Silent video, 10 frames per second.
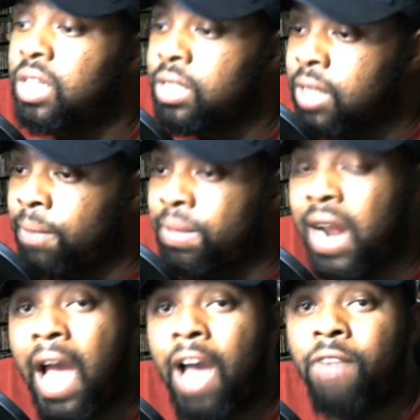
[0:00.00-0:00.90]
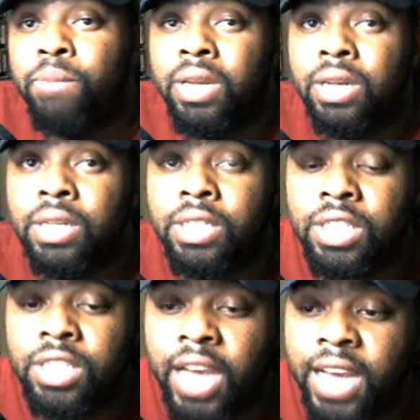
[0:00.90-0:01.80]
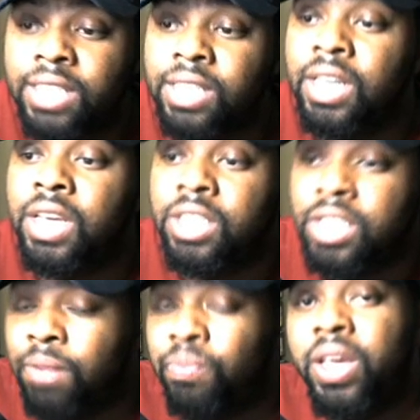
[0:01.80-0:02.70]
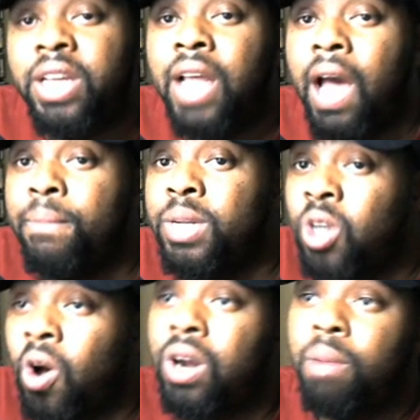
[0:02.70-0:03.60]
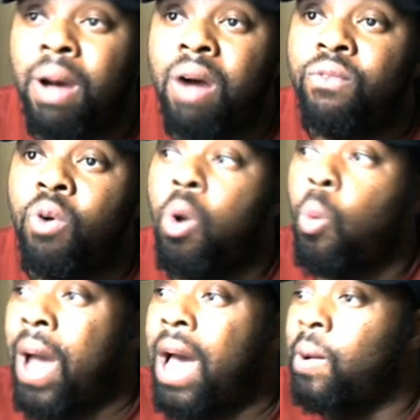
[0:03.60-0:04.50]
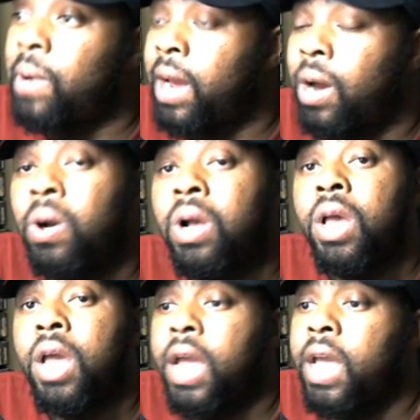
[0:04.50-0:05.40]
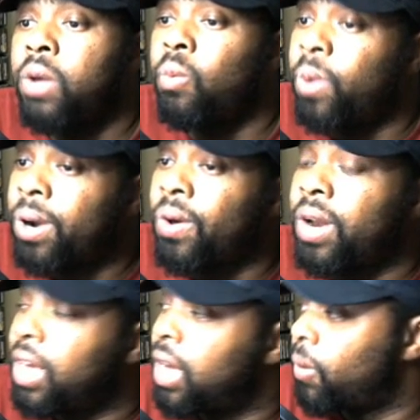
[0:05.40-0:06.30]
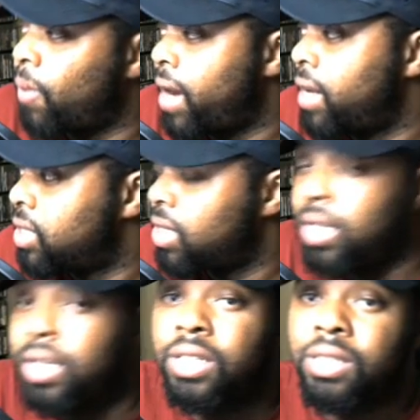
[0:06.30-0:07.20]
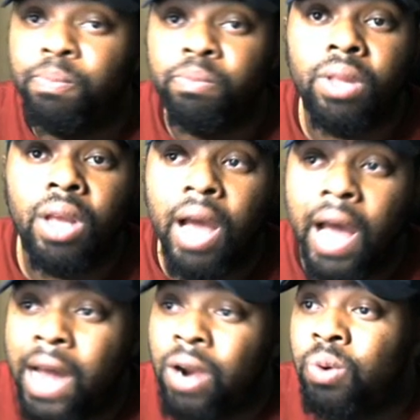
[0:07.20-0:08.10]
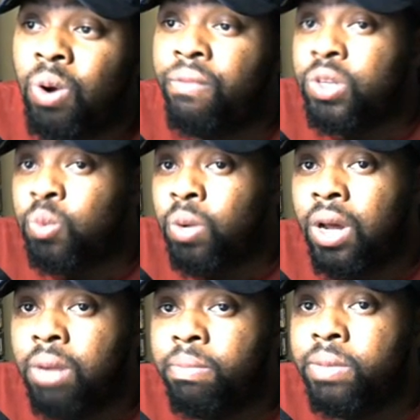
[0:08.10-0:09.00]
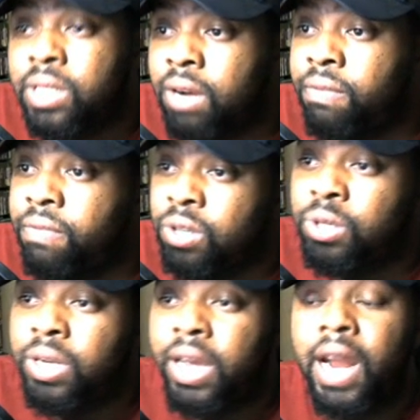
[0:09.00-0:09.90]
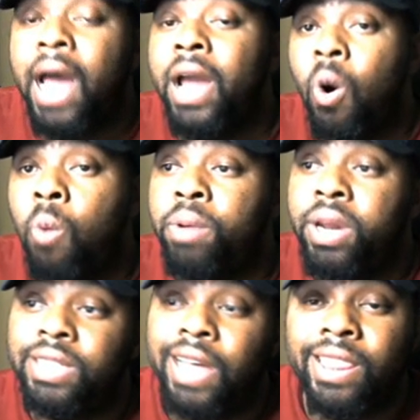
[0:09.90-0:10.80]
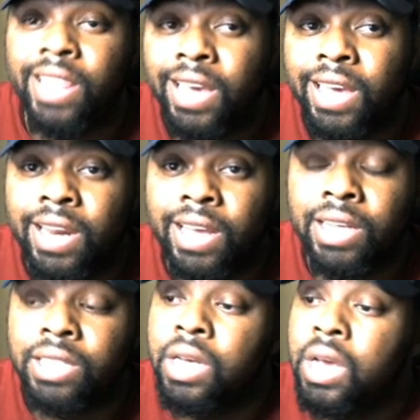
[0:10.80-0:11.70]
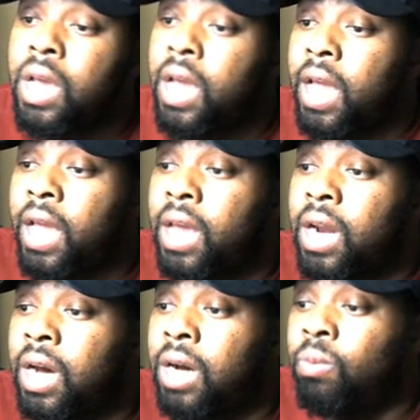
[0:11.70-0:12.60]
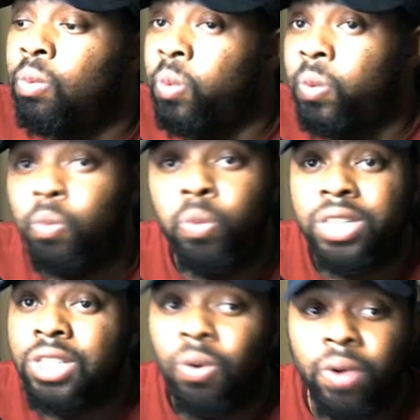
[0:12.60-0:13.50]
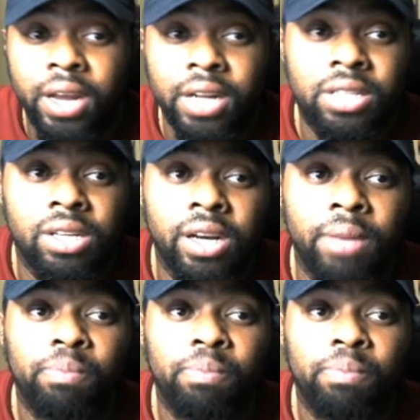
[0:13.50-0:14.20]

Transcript: something that I've been chasing, something that I've been talking about for a while now, and we're going to get right into this. I don't know if it's 100% official yet. I hope it is. I think it is, and we're just going to get into it.